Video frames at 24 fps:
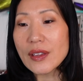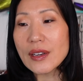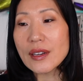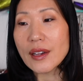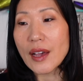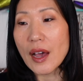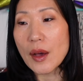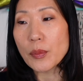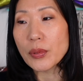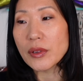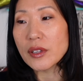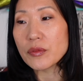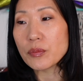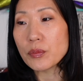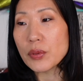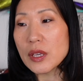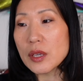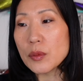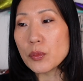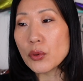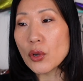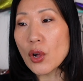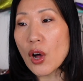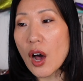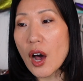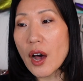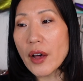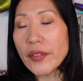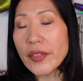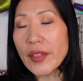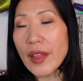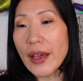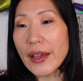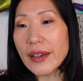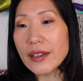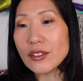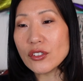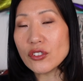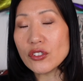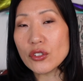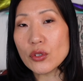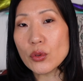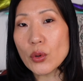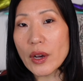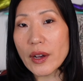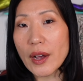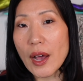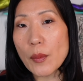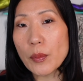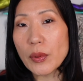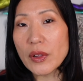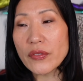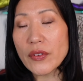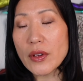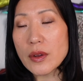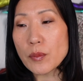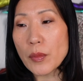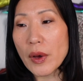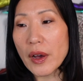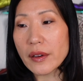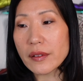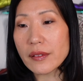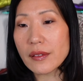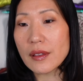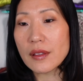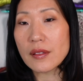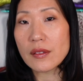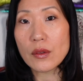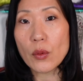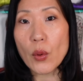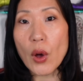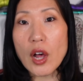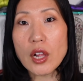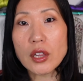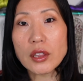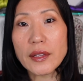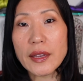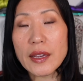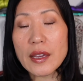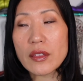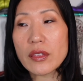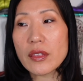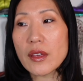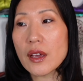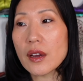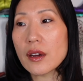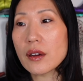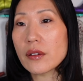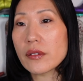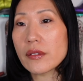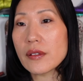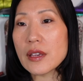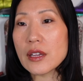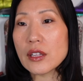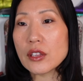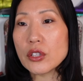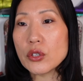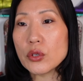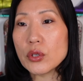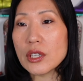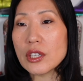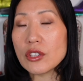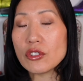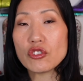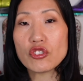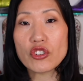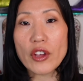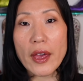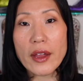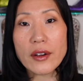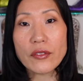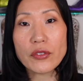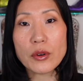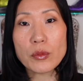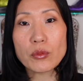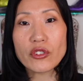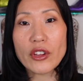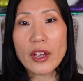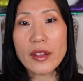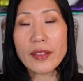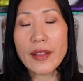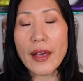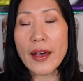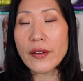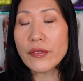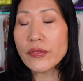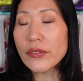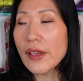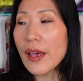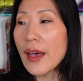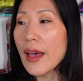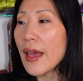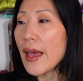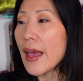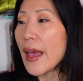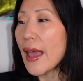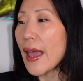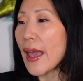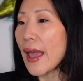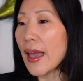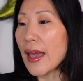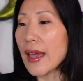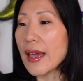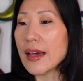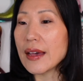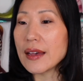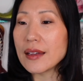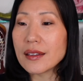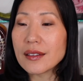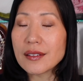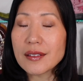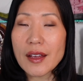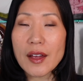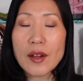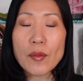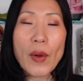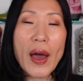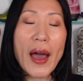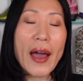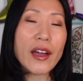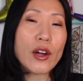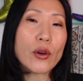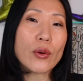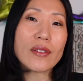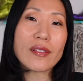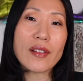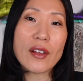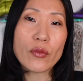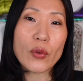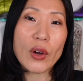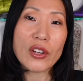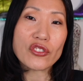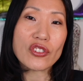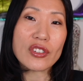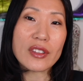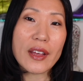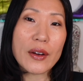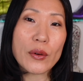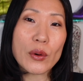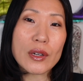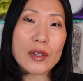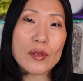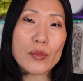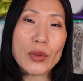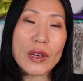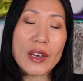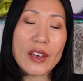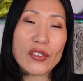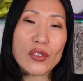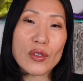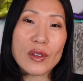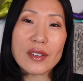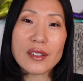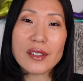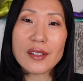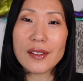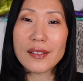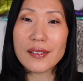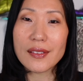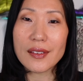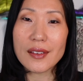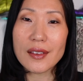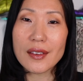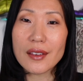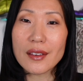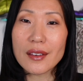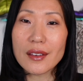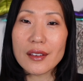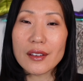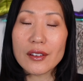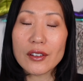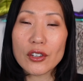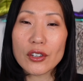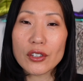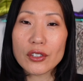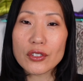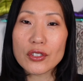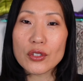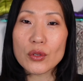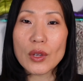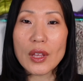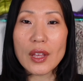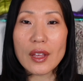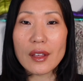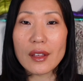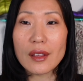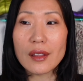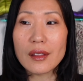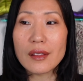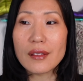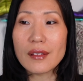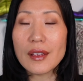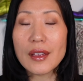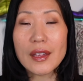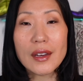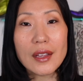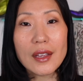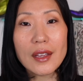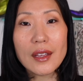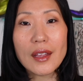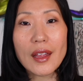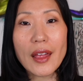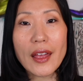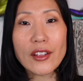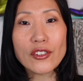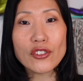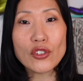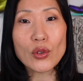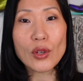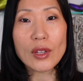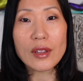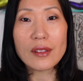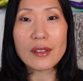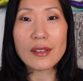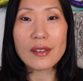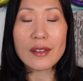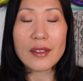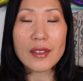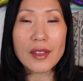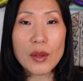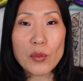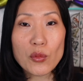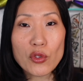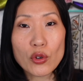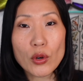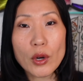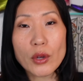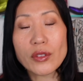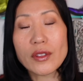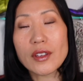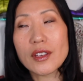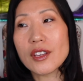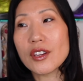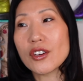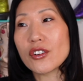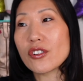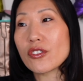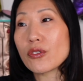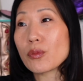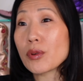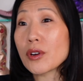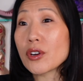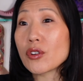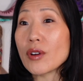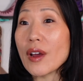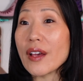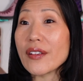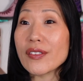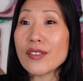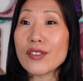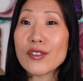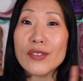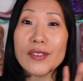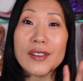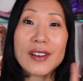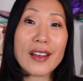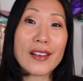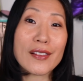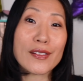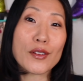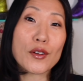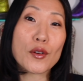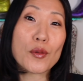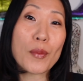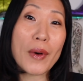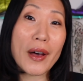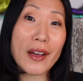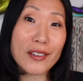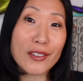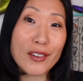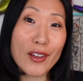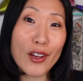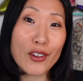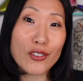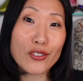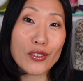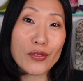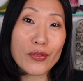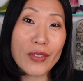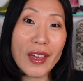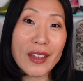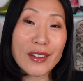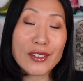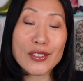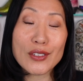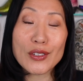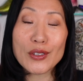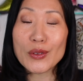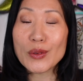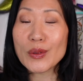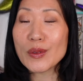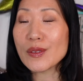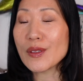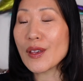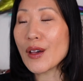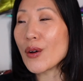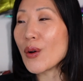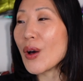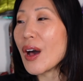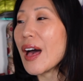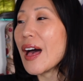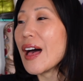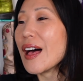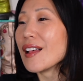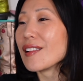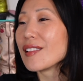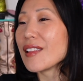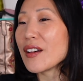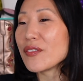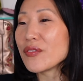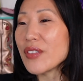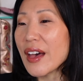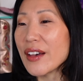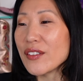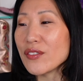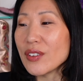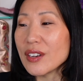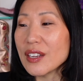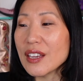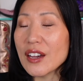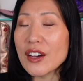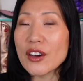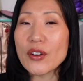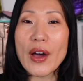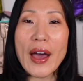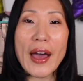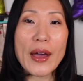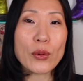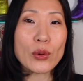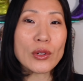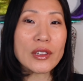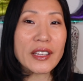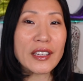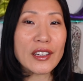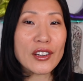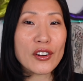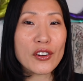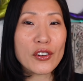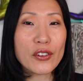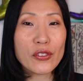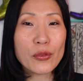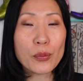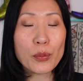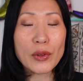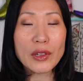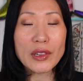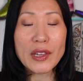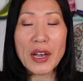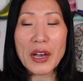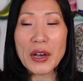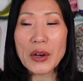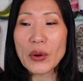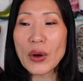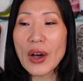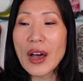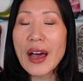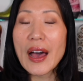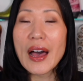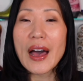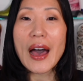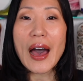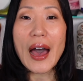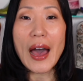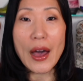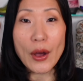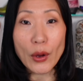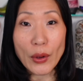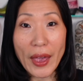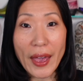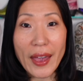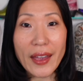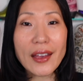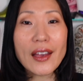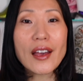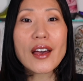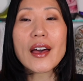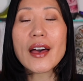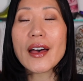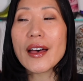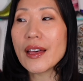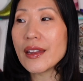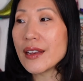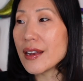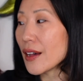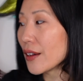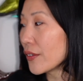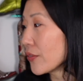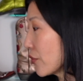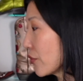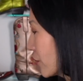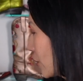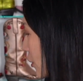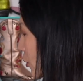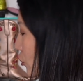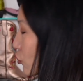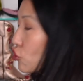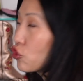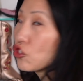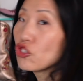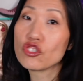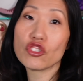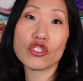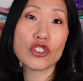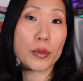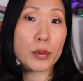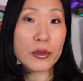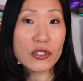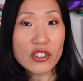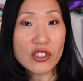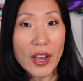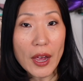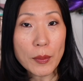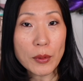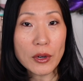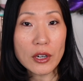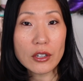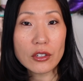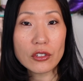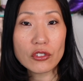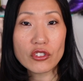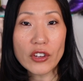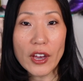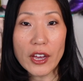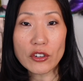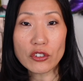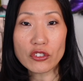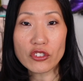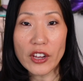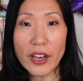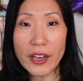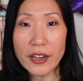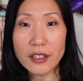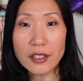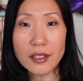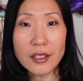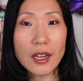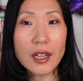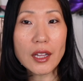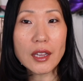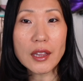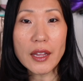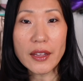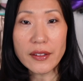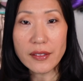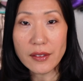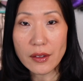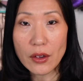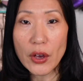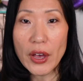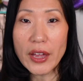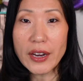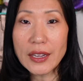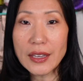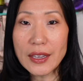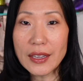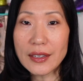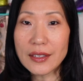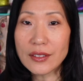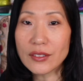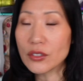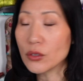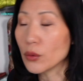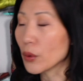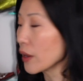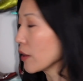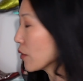seen a couple of people online do a couple of unboxings, so I'll link theirs, including Jen from Jen Loves. And I always love watching that one because you get to see her two kids in it and you can see them throughout the years progress. And there's a nice little montage of that too. So love that video. I will link hers below. Okay, enough jibber jabber, chatter chatter. Let's go ahead and get into